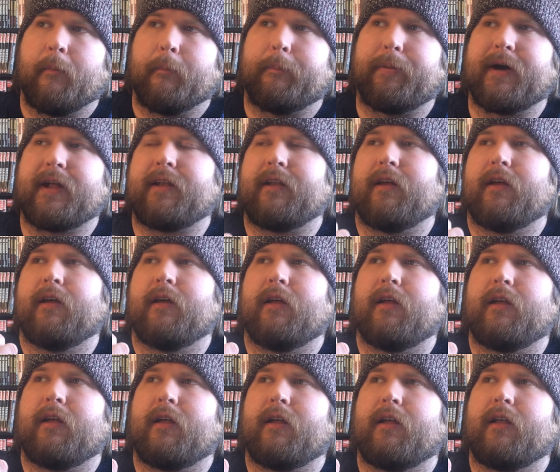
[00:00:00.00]
But
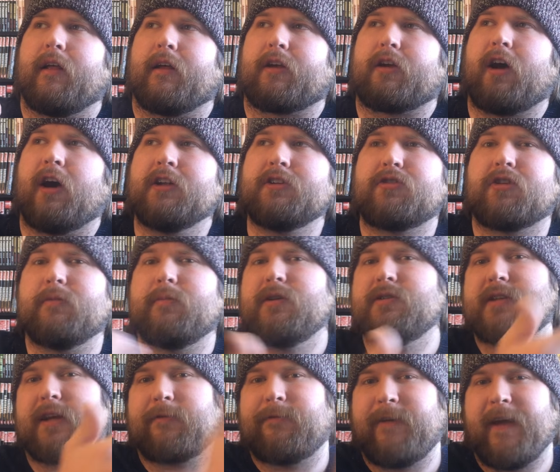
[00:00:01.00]
country
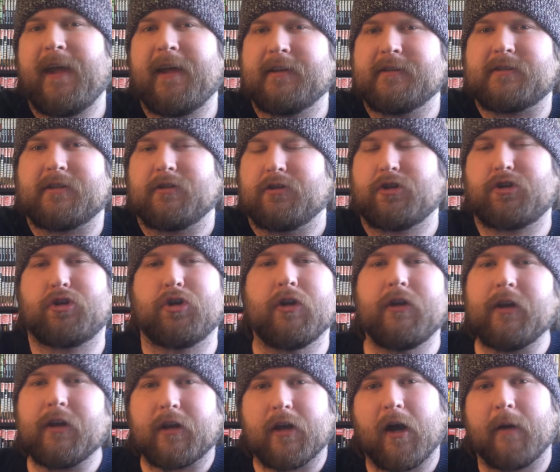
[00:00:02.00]
music fans
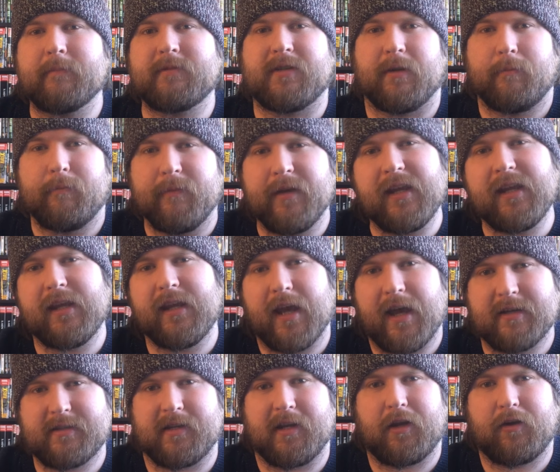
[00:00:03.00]
shouldn't come to me
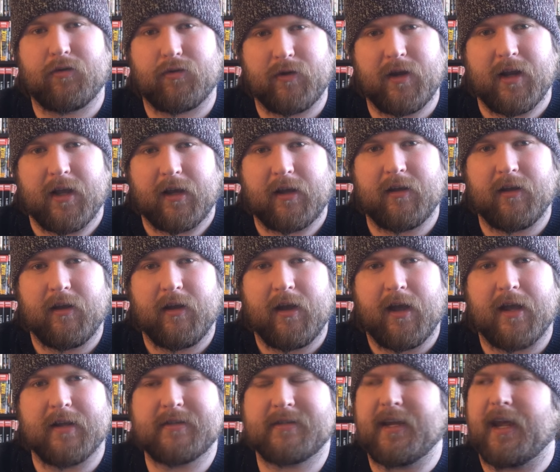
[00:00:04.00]
as a critic
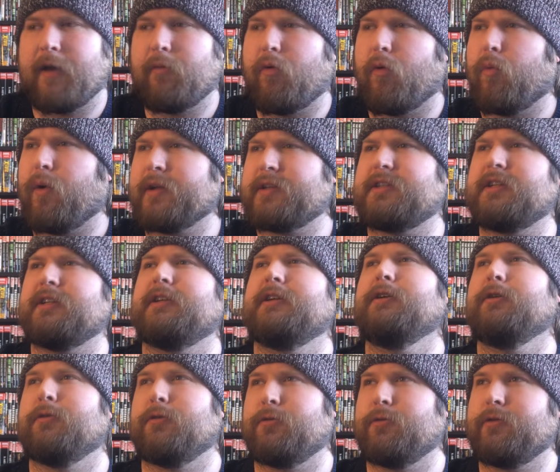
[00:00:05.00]
and say, well, what do
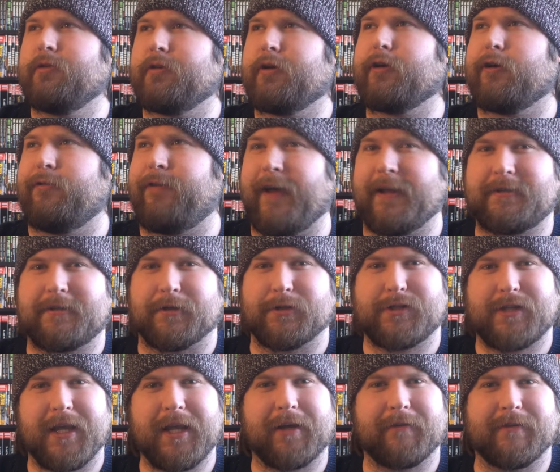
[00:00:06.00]
you,
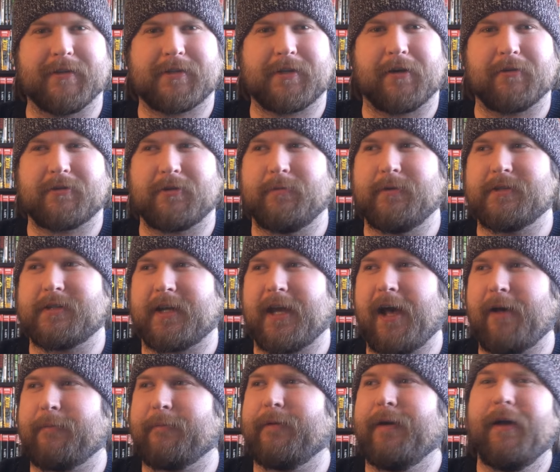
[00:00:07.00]
Nerdventures, think of this country music
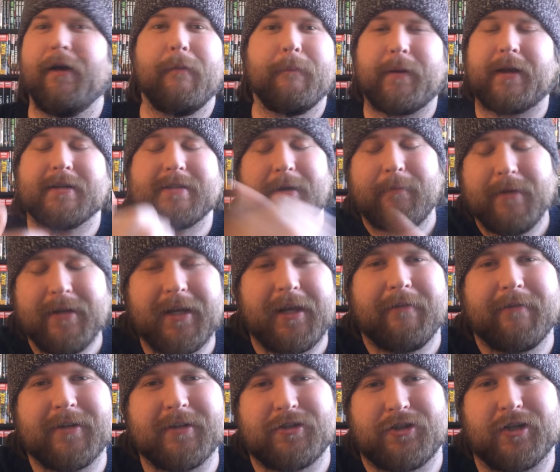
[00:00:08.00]
album? Because I'm going to
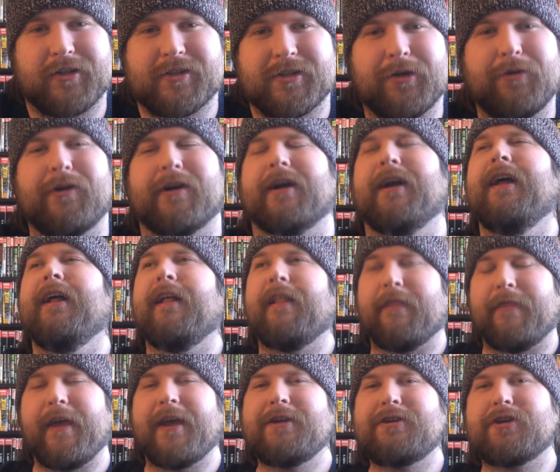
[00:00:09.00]
give it a shit score.
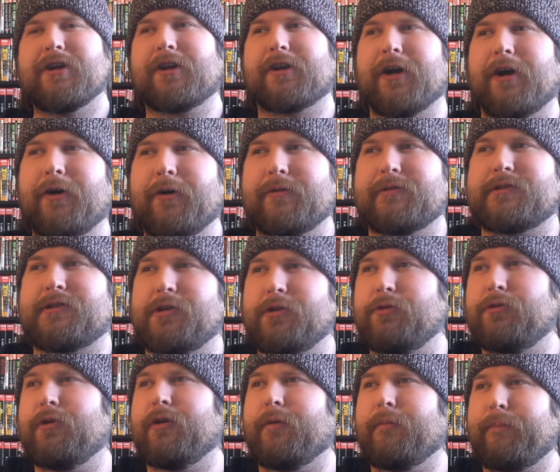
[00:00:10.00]
They should go
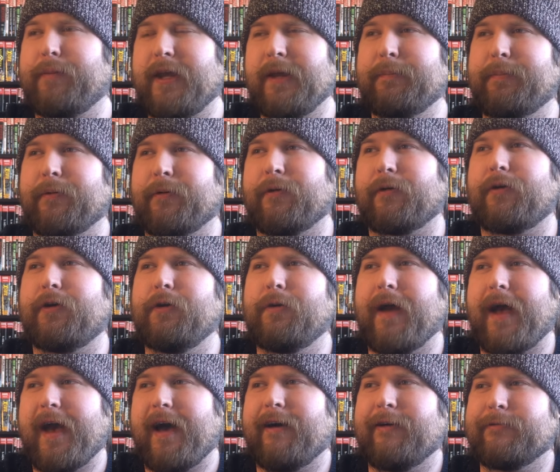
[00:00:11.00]
to people who
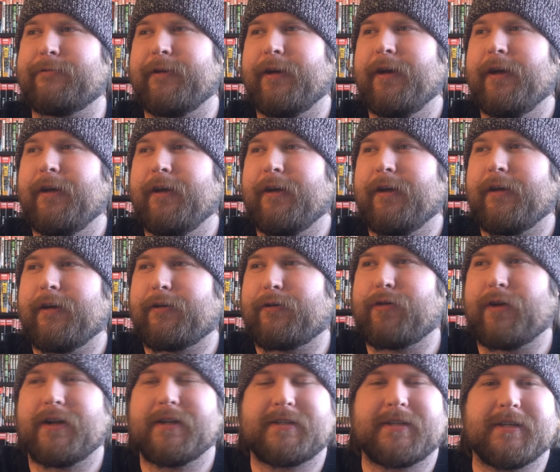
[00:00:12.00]
have
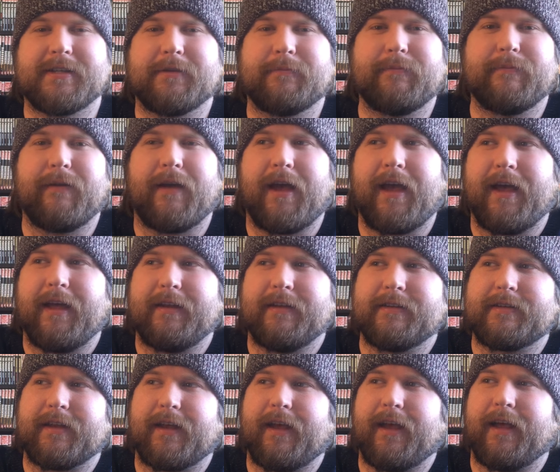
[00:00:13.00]
criticism
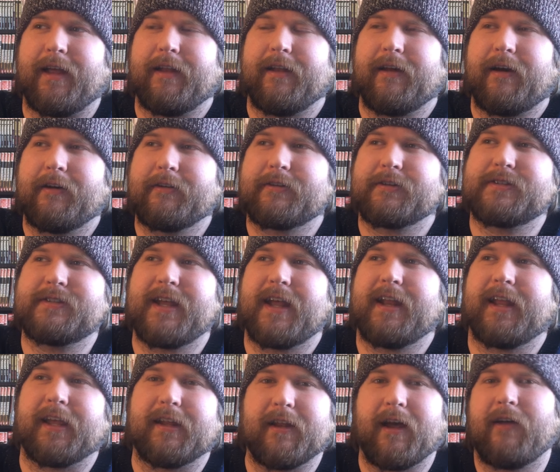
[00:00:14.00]
and
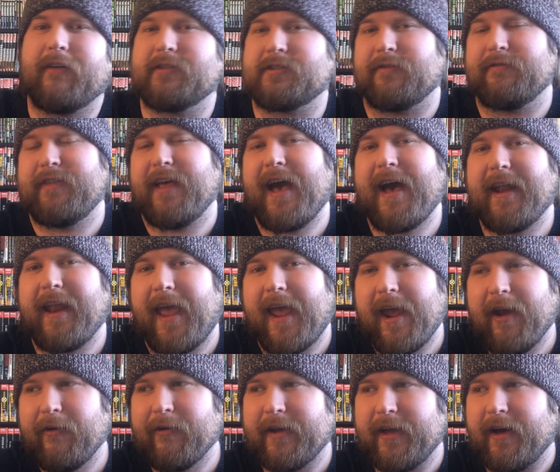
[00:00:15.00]
understanding and knowledge of that
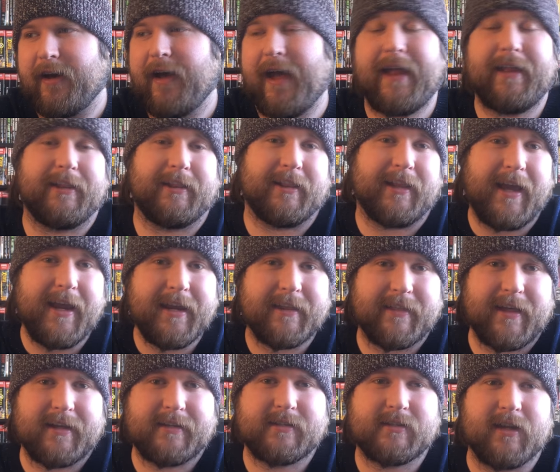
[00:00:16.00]
area and like
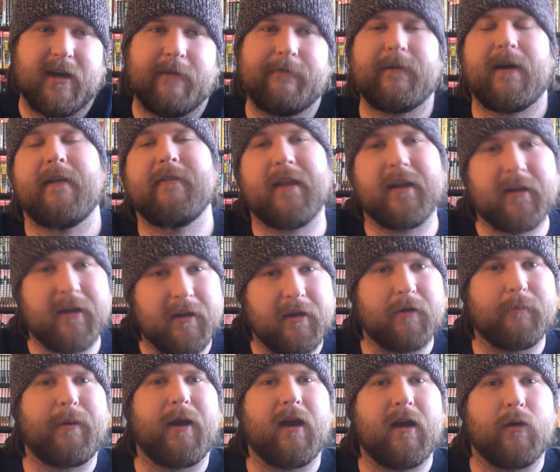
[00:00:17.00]
that stuff, and then can
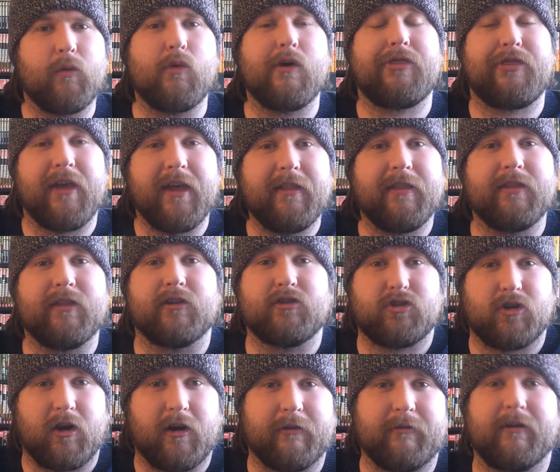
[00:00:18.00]
compare it within the
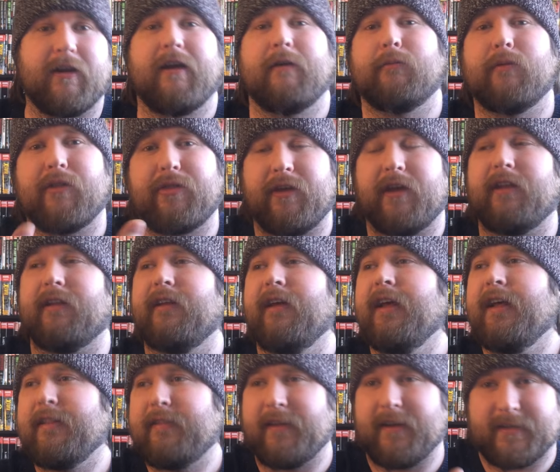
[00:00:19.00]
genre and within
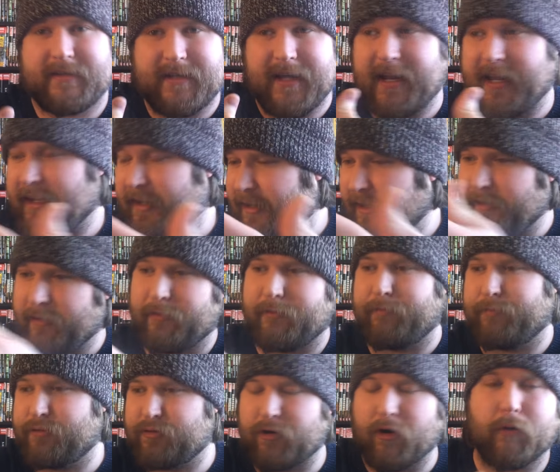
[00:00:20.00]
the aesthetic, you
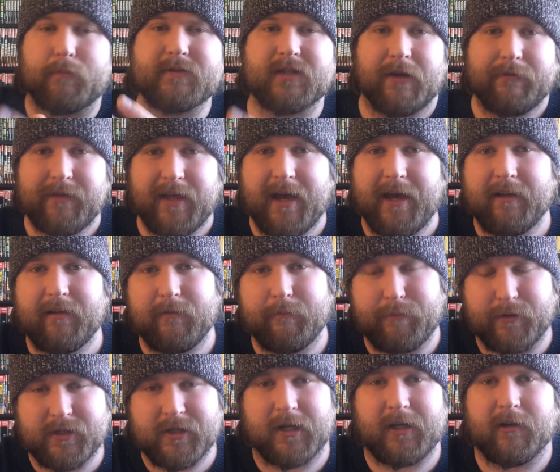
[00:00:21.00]
know, tropes of that
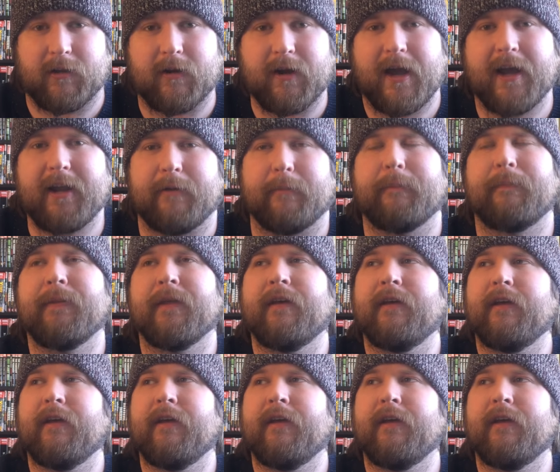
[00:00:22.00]
particular item.